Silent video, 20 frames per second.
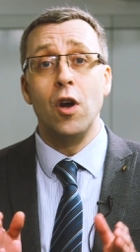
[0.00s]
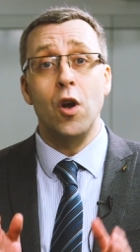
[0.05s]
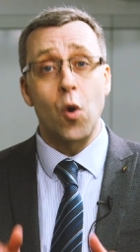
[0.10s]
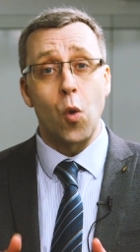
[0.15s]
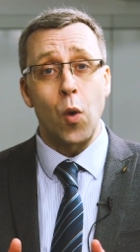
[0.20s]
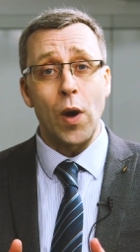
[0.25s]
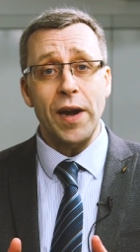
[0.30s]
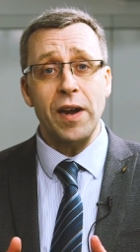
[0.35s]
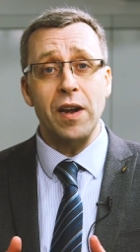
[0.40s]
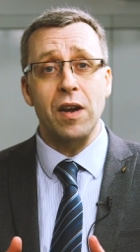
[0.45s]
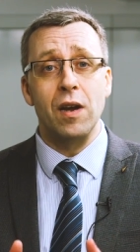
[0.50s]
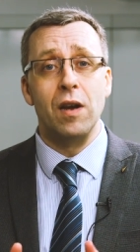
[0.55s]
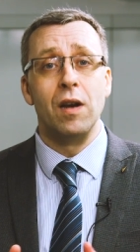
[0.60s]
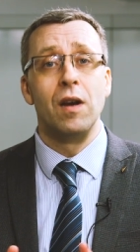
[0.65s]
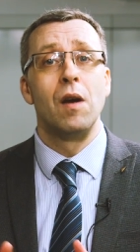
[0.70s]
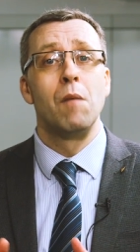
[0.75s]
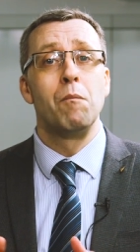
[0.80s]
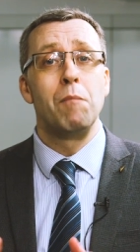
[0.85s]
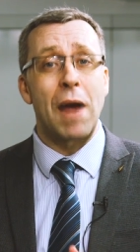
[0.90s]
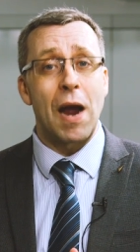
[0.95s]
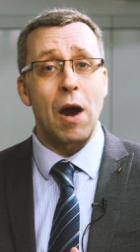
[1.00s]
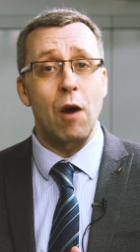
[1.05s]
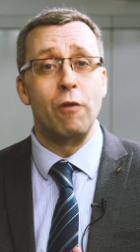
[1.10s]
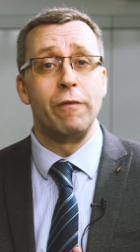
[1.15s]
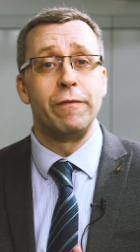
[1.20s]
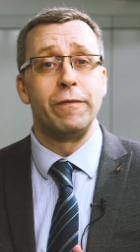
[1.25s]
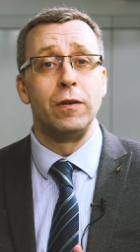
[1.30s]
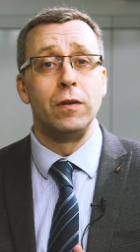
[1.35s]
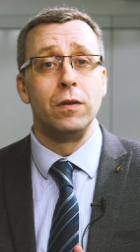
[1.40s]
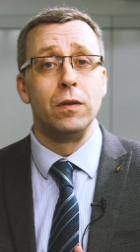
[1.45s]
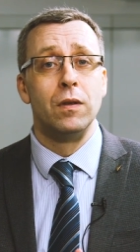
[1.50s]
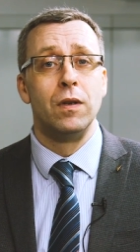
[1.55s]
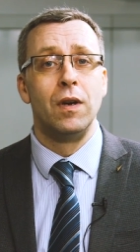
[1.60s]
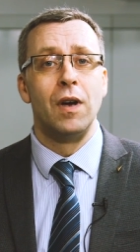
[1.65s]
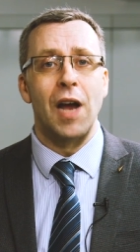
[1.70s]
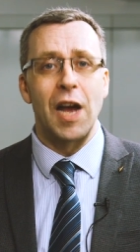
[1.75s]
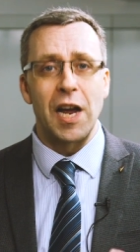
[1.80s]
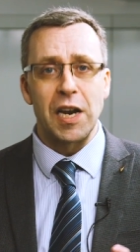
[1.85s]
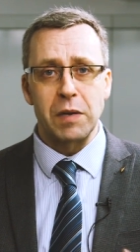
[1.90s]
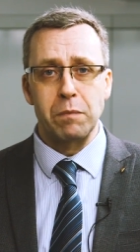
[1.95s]
quick, powerful
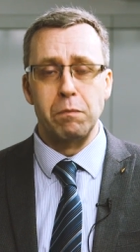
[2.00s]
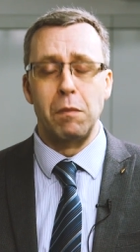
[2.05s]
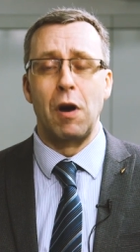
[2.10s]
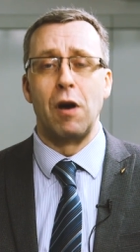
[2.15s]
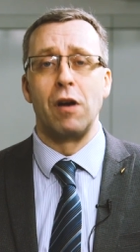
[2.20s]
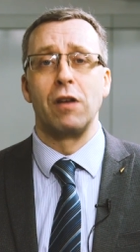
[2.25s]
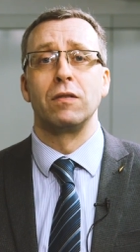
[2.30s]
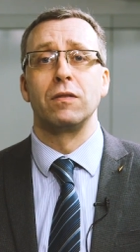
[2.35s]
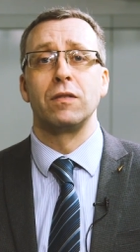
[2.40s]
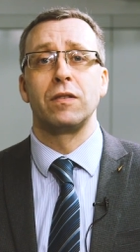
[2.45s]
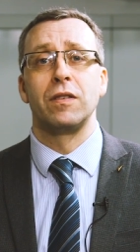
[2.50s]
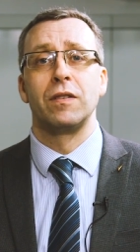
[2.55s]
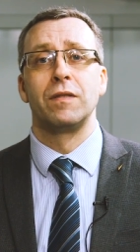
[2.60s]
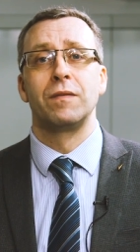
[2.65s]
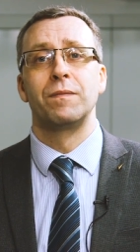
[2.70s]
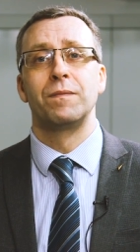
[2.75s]
and mild.